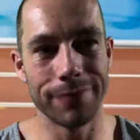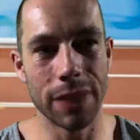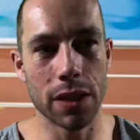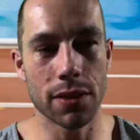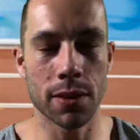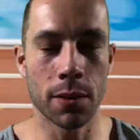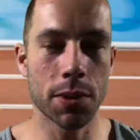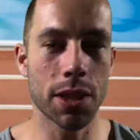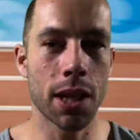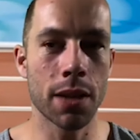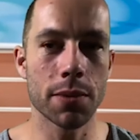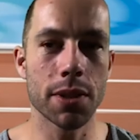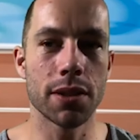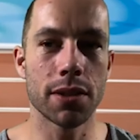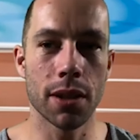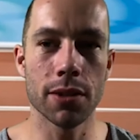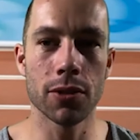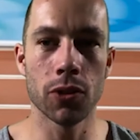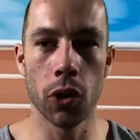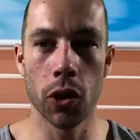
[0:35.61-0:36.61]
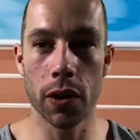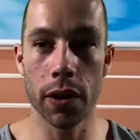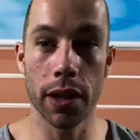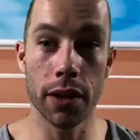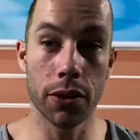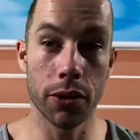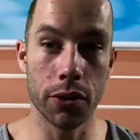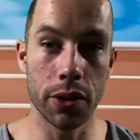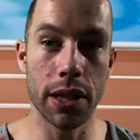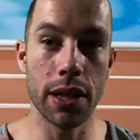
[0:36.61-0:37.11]
sometimes it does look
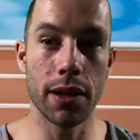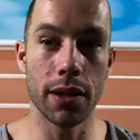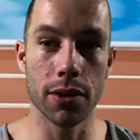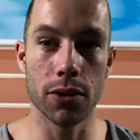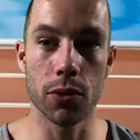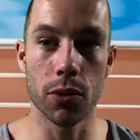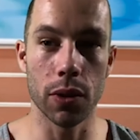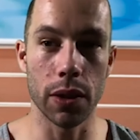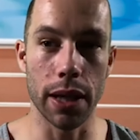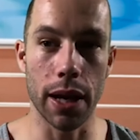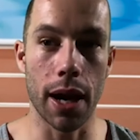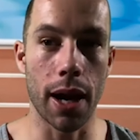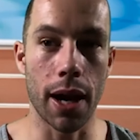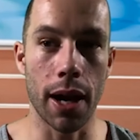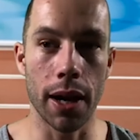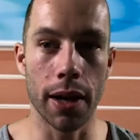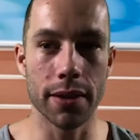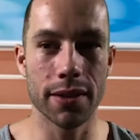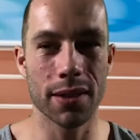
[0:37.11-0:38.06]
like their knee gets really high.